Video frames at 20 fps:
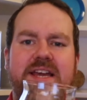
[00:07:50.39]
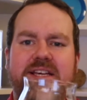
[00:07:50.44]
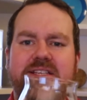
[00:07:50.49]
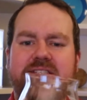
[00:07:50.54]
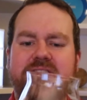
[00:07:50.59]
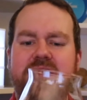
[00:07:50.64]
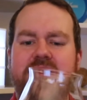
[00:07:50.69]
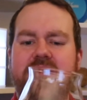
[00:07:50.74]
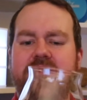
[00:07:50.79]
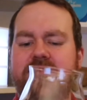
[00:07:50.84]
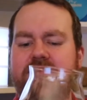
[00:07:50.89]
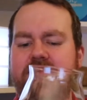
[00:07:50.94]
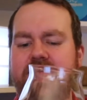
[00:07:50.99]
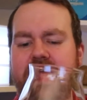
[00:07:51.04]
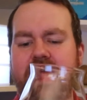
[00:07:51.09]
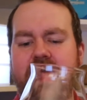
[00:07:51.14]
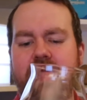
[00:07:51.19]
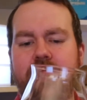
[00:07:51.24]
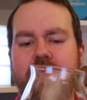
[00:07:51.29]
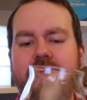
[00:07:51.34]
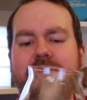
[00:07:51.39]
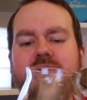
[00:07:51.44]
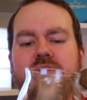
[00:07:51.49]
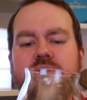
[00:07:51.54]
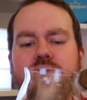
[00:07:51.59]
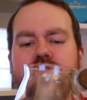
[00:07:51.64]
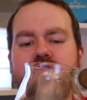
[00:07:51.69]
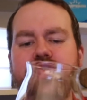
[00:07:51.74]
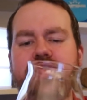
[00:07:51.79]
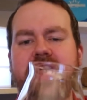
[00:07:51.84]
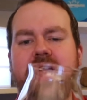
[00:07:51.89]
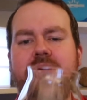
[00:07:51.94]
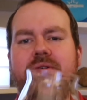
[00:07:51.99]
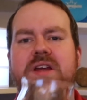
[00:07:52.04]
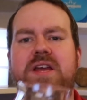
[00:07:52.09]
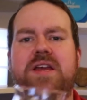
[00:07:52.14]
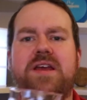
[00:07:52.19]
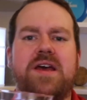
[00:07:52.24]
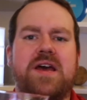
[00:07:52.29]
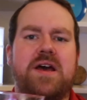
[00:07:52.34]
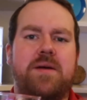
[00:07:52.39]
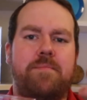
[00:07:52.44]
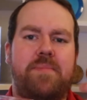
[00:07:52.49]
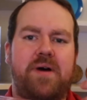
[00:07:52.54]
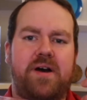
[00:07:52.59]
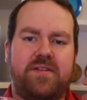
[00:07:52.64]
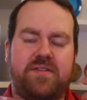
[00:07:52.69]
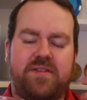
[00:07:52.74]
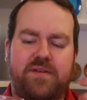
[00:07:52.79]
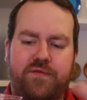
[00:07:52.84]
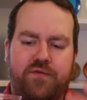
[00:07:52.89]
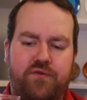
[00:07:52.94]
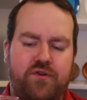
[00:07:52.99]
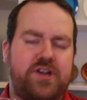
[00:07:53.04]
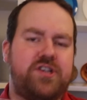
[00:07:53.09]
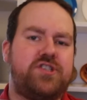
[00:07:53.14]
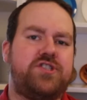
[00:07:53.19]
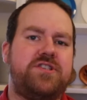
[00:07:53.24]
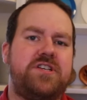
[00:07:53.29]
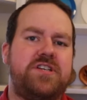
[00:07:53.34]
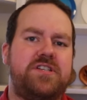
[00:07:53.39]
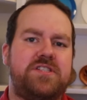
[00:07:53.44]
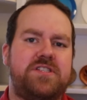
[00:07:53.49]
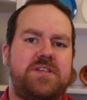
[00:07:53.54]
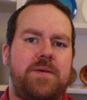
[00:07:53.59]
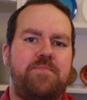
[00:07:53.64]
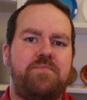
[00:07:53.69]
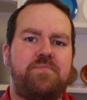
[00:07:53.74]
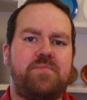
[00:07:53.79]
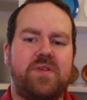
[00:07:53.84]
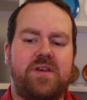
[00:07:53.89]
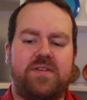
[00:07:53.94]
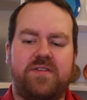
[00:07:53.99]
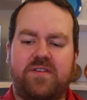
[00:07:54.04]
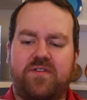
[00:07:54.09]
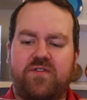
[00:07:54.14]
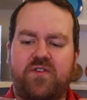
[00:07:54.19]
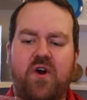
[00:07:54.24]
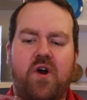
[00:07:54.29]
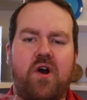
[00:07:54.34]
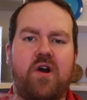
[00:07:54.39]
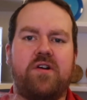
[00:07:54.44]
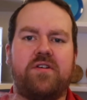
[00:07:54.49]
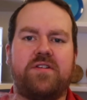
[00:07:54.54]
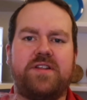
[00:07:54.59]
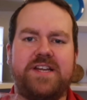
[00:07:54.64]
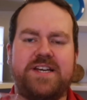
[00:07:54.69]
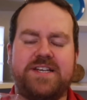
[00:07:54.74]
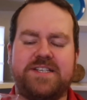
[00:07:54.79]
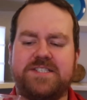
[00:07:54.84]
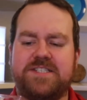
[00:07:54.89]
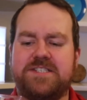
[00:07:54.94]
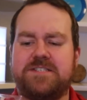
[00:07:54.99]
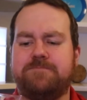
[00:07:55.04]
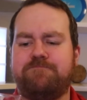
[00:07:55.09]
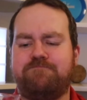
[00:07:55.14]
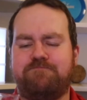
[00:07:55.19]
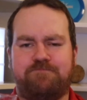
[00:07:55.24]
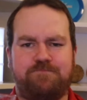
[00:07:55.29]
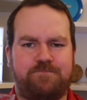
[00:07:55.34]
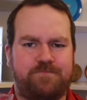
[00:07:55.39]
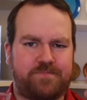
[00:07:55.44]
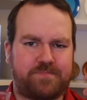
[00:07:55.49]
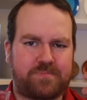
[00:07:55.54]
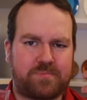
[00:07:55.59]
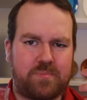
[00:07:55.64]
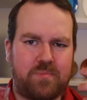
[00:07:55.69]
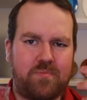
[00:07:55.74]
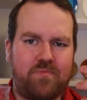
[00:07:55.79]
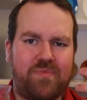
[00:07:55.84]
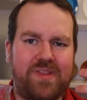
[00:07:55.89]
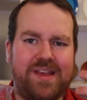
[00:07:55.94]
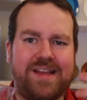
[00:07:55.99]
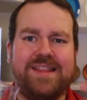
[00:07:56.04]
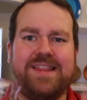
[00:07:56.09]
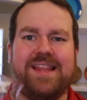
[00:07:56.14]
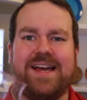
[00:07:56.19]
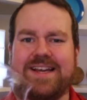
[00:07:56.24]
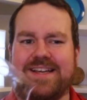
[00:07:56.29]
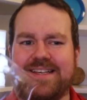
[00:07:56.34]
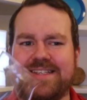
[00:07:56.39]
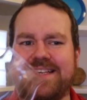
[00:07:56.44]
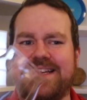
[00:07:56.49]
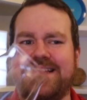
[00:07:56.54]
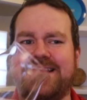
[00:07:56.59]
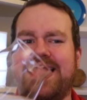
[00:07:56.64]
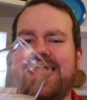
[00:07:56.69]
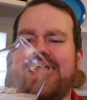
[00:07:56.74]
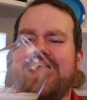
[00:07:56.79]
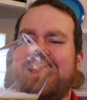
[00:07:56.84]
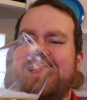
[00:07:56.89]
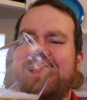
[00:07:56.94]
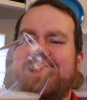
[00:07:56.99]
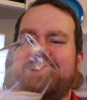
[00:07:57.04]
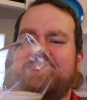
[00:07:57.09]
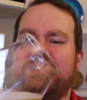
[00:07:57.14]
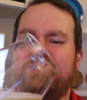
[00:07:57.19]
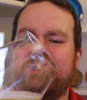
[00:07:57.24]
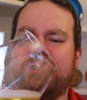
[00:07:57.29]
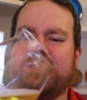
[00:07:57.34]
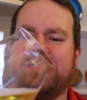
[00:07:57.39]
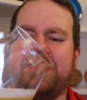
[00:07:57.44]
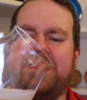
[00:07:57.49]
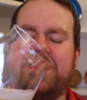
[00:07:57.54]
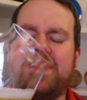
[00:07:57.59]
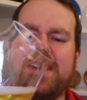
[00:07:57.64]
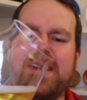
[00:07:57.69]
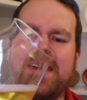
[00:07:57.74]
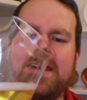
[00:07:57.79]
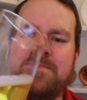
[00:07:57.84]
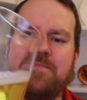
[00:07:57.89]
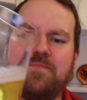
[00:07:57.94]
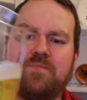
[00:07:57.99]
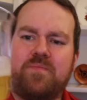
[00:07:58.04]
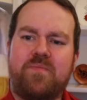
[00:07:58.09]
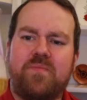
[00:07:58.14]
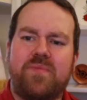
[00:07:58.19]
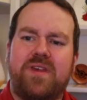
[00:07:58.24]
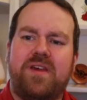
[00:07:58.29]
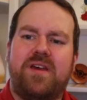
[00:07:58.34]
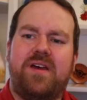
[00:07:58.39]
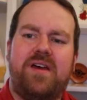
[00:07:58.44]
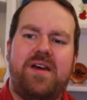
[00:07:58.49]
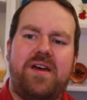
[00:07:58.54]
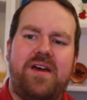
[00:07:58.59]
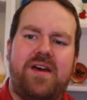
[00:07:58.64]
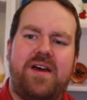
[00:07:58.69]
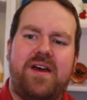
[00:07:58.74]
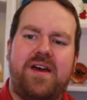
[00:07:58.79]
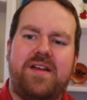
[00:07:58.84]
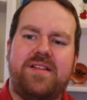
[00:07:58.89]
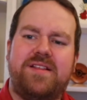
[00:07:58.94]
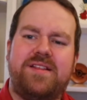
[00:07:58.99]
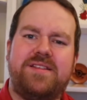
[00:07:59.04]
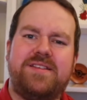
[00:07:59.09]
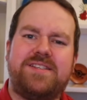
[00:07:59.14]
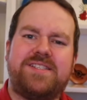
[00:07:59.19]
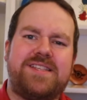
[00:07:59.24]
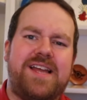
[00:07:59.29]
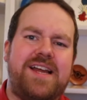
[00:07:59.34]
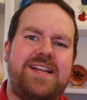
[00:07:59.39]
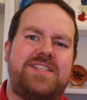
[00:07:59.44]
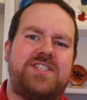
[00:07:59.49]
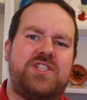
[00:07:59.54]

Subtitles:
It's not revolutionary, but the freshness, the tartness, like I said, just the slight